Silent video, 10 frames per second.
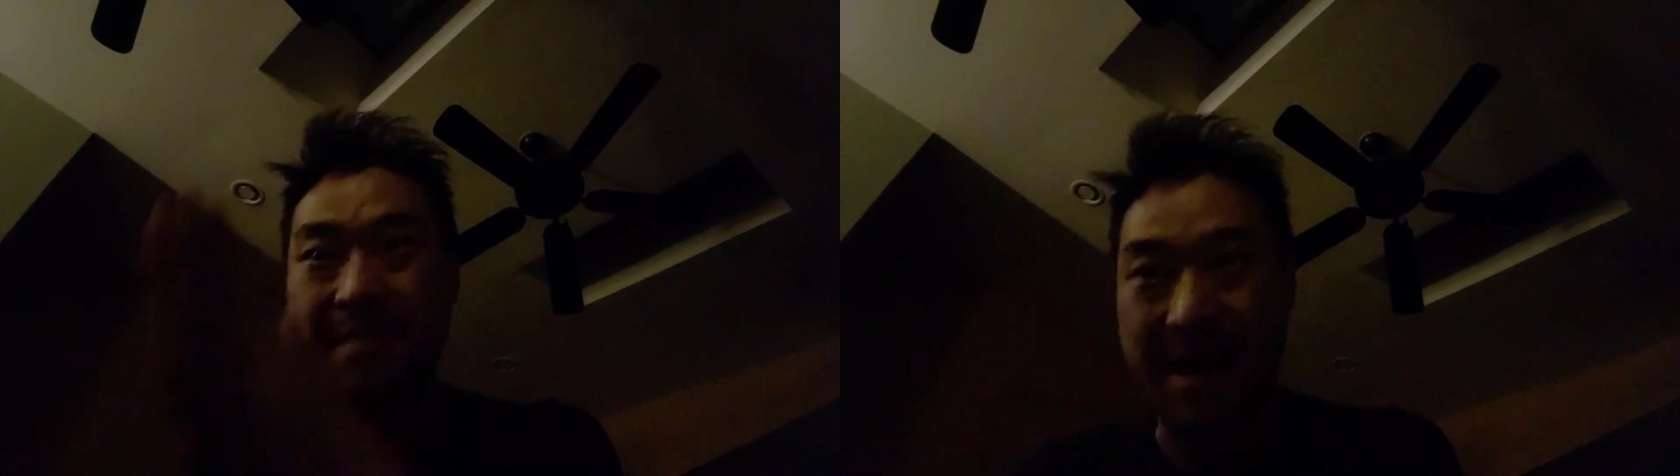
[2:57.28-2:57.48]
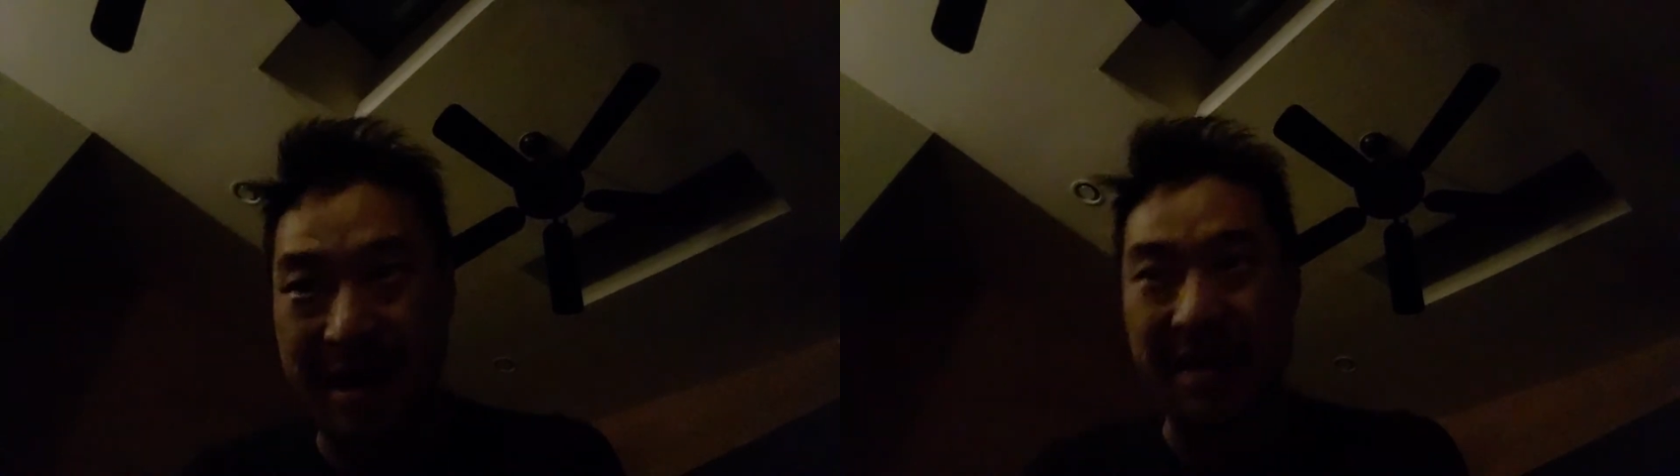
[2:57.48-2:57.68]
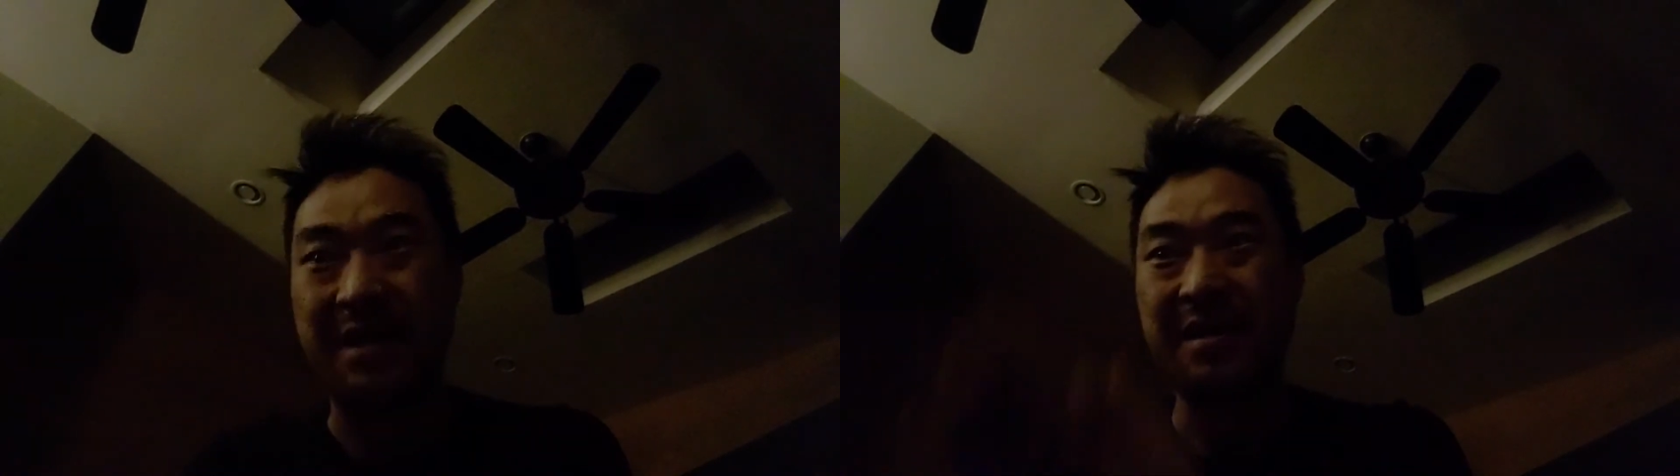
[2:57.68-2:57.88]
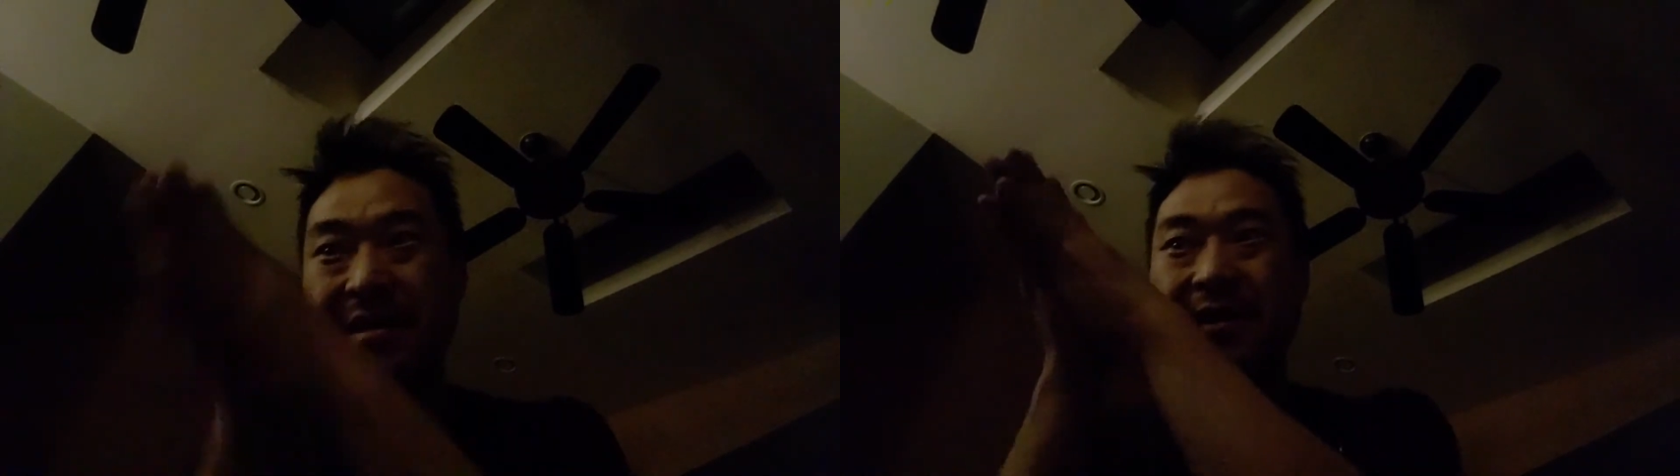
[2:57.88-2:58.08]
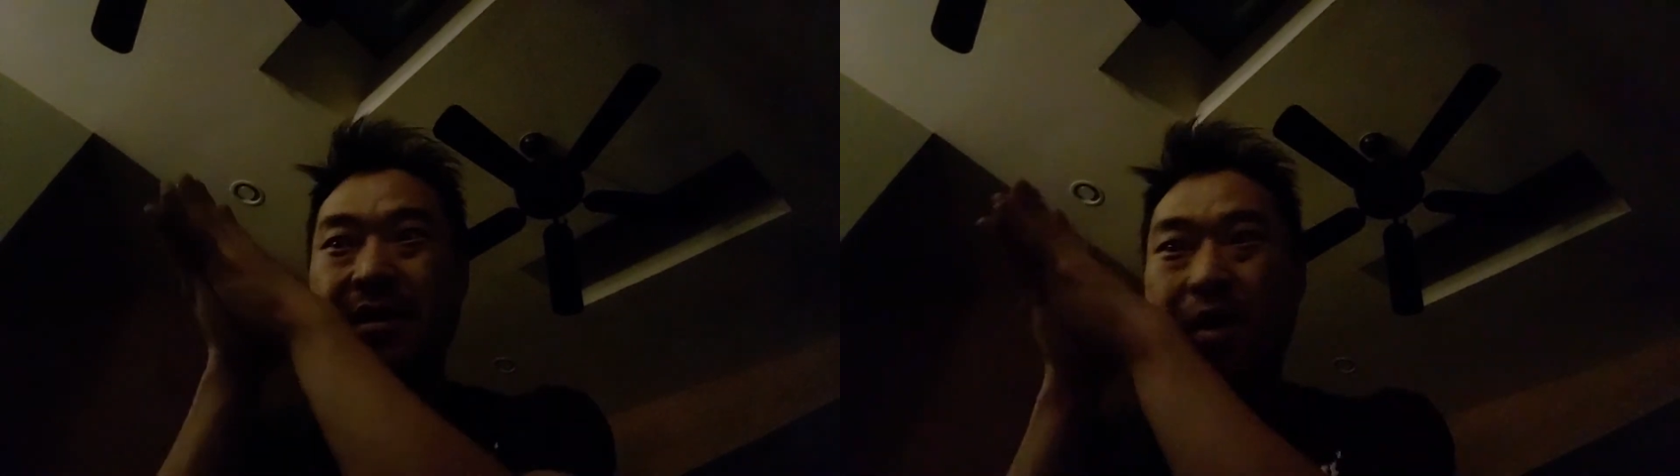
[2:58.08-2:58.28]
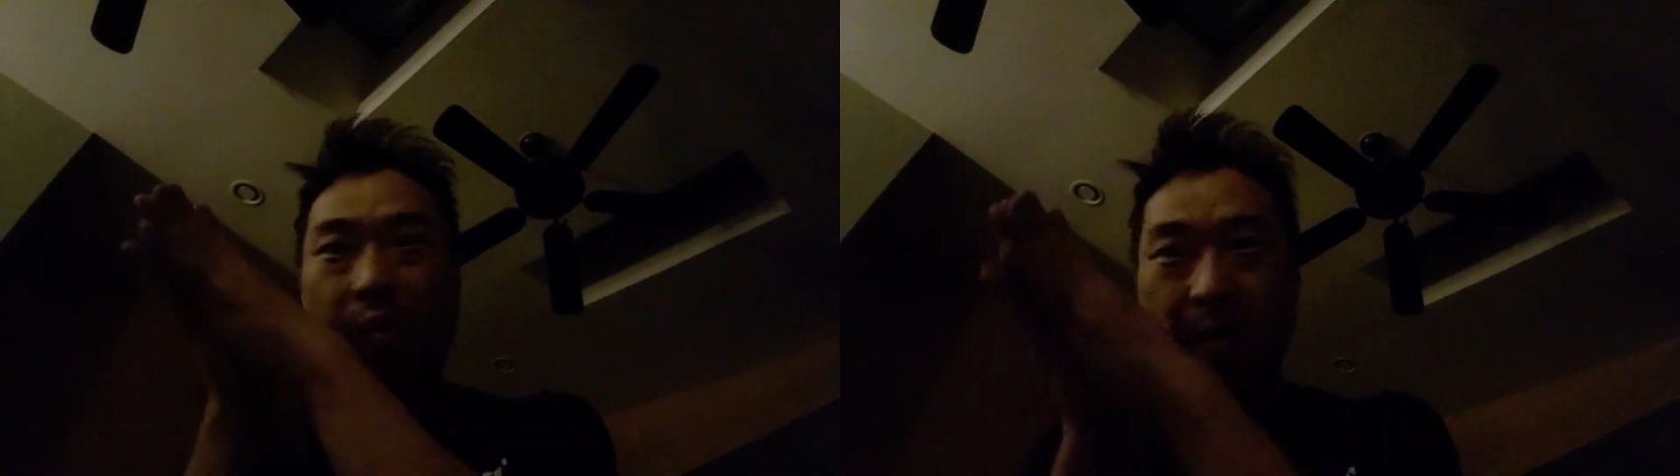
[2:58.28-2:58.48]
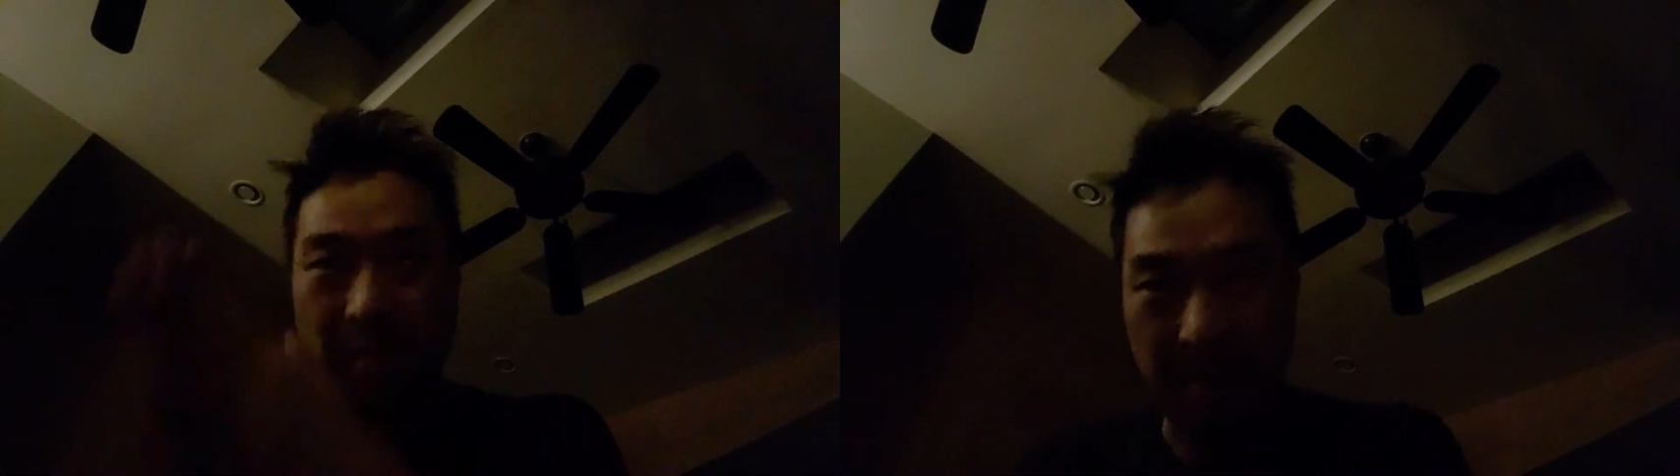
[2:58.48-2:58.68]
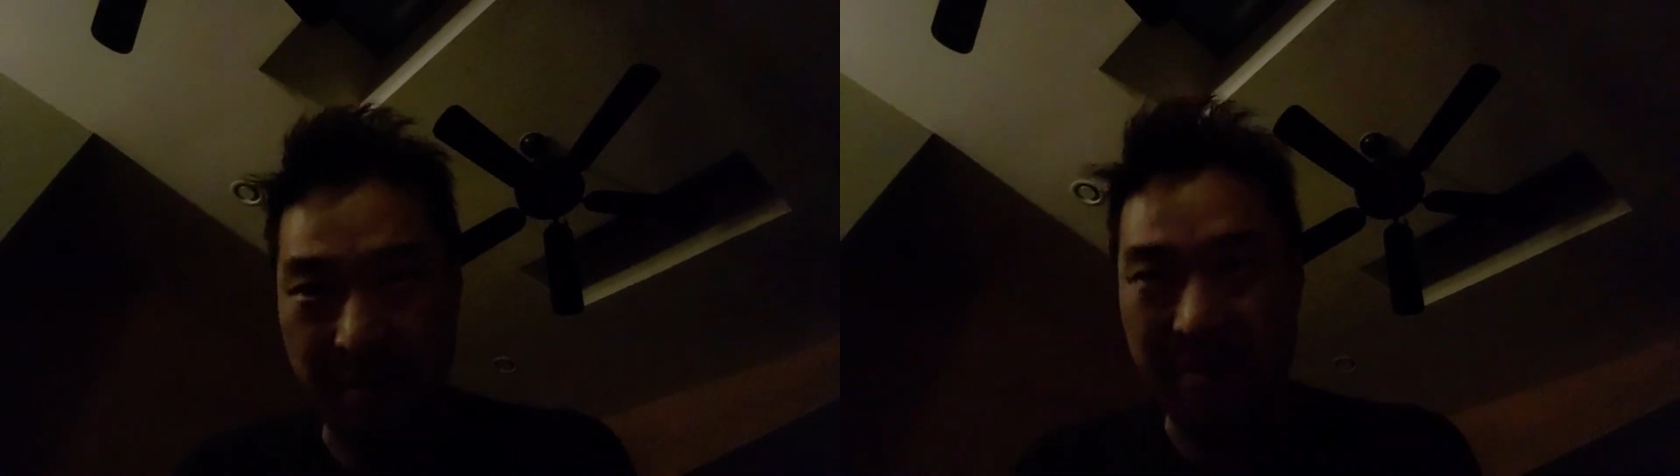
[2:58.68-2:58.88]
men, or
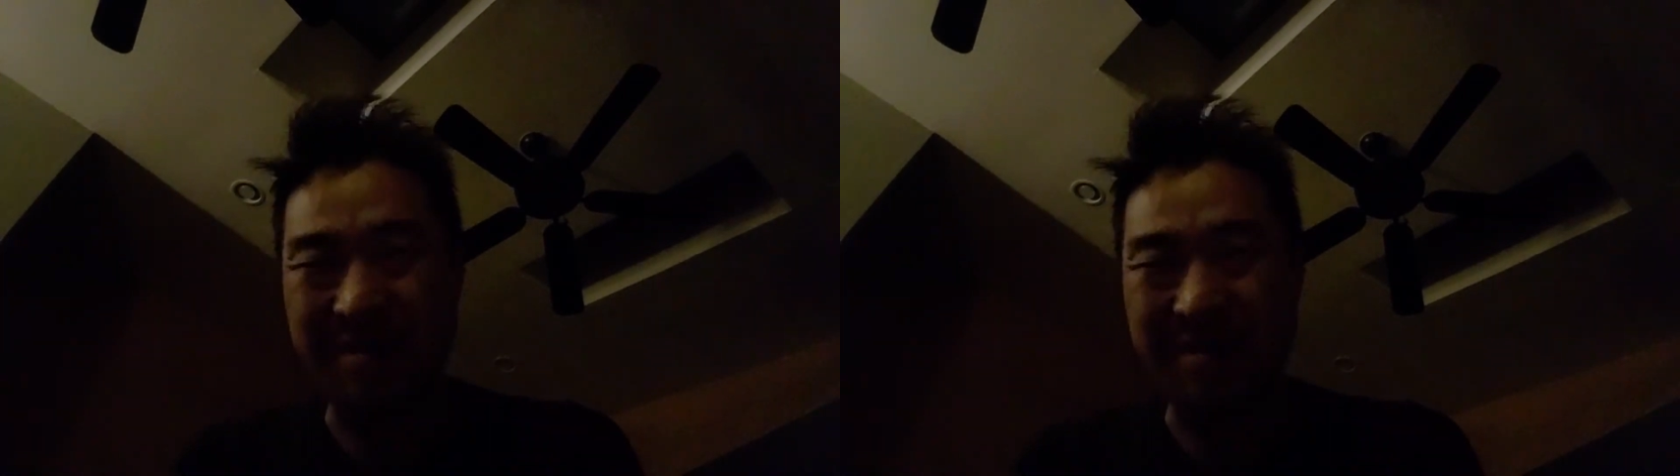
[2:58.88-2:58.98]
with